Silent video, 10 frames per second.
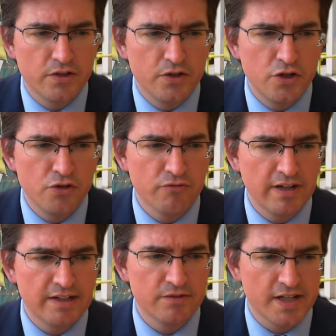new
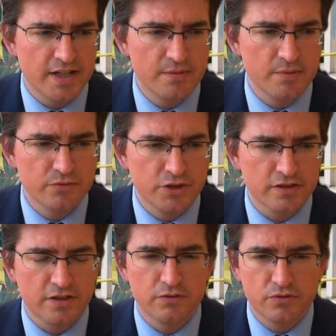roundtable
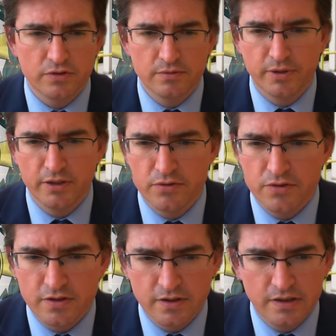just culture
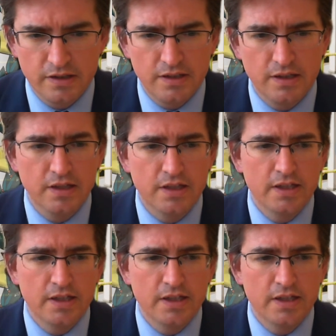approach that the